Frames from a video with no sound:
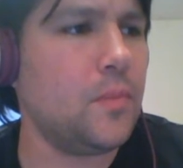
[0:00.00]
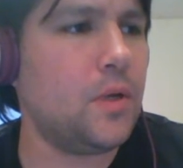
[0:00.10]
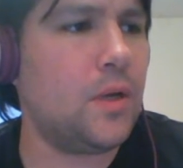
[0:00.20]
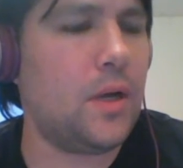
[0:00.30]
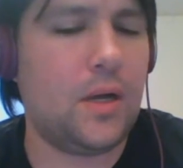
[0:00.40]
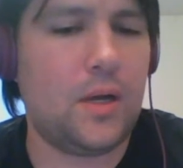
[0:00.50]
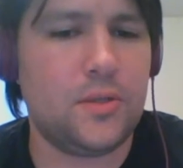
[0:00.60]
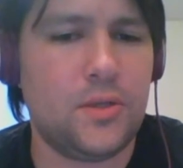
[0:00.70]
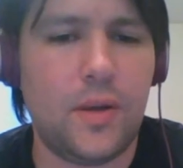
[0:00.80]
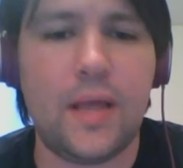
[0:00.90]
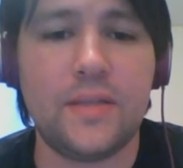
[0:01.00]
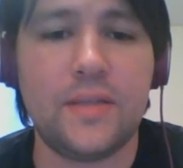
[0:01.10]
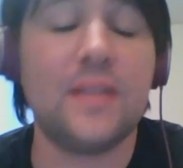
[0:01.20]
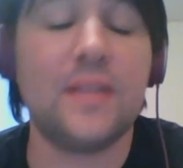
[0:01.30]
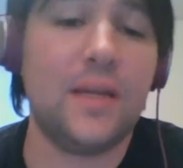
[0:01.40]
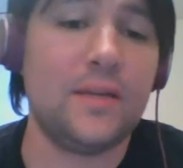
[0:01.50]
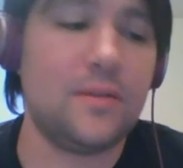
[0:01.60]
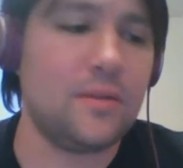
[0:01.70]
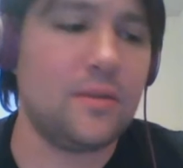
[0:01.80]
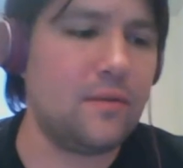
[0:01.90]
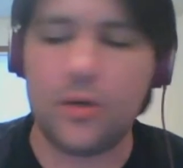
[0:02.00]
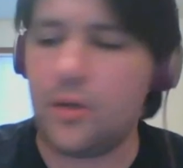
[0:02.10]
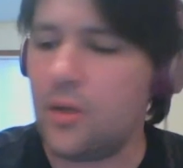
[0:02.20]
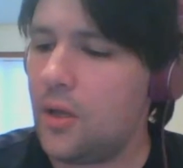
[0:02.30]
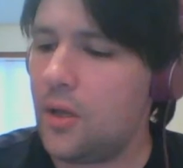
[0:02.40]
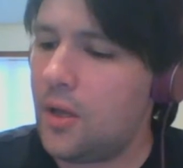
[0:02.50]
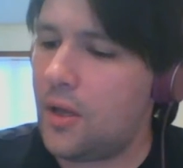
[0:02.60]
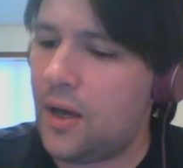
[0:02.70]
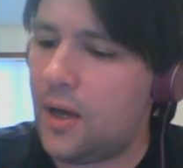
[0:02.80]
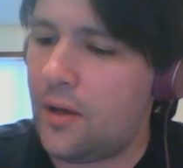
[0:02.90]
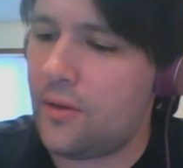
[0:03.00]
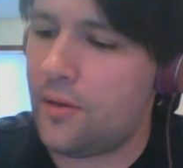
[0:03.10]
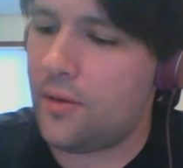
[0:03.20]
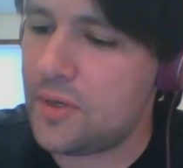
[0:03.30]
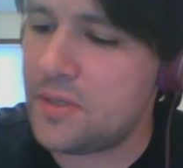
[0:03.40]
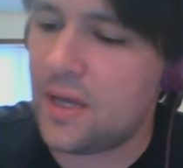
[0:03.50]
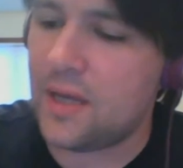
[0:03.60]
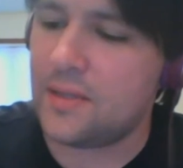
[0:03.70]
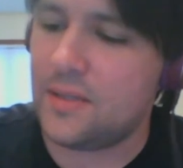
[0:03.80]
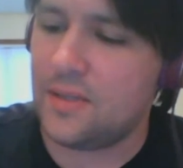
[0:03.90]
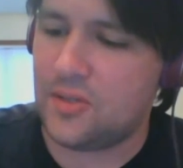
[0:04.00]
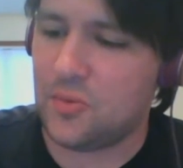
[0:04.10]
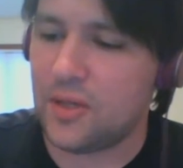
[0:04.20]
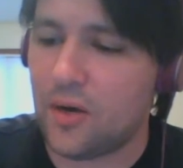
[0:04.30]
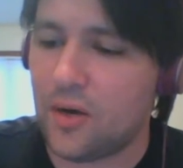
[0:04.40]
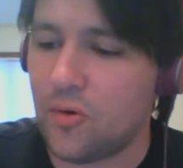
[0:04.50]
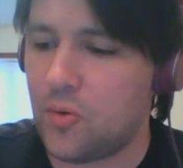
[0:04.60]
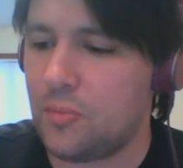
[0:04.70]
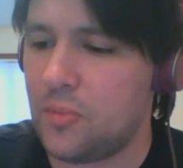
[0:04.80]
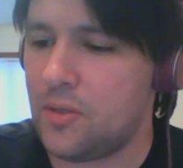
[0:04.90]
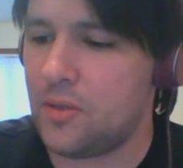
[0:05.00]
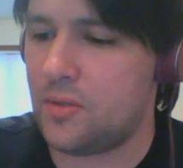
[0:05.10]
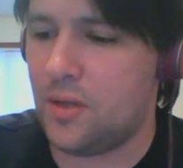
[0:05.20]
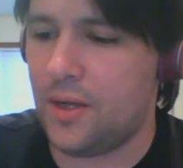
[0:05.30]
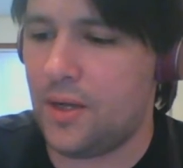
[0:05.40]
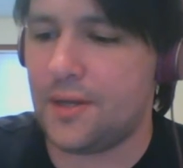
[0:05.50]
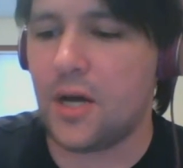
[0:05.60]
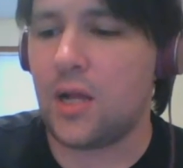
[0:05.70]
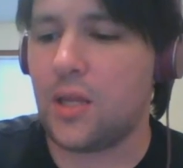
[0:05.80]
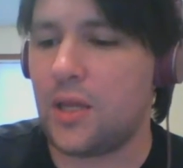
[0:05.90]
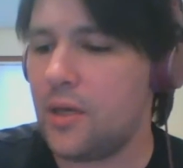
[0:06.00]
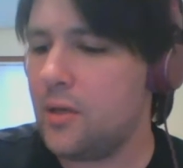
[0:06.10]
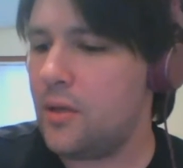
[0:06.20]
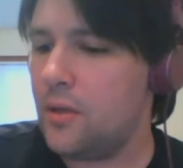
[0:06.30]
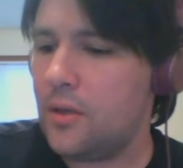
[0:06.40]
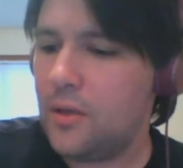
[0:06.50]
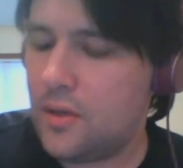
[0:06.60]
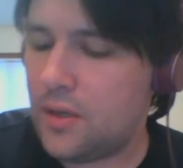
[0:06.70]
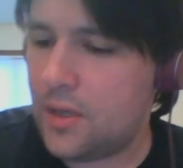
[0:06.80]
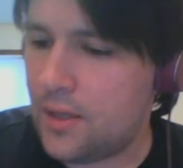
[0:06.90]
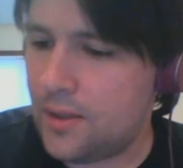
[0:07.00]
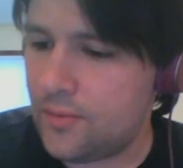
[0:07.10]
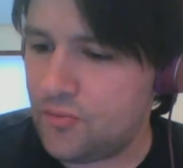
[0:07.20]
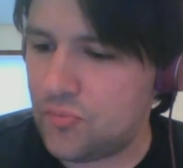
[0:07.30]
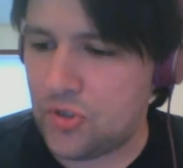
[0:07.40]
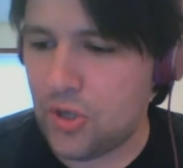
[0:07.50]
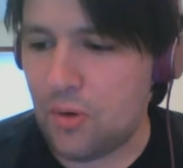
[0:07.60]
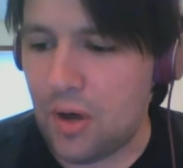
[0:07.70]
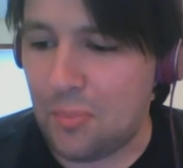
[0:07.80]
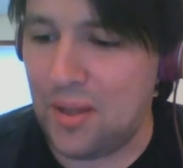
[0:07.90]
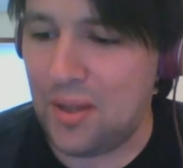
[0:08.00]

And as that's getting delivered, the three scientists with their equipment on a dolly show up.